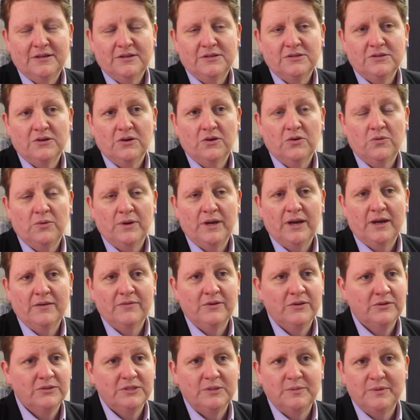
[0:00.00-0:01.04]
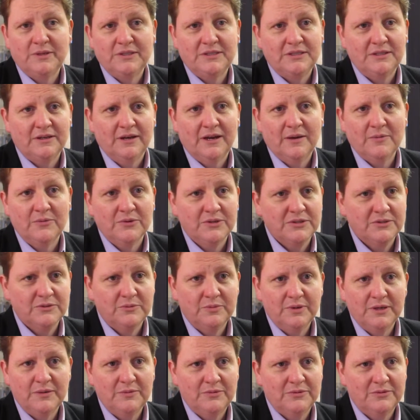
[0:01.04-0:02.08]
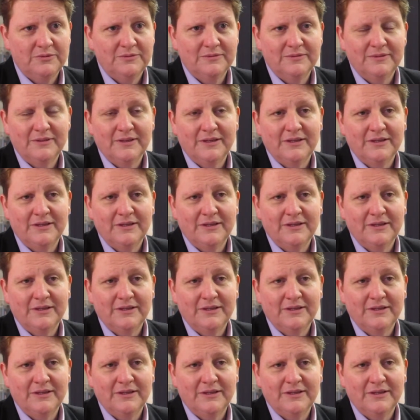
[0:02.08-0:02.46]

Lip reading: So we have LGBTI Aboriginal people,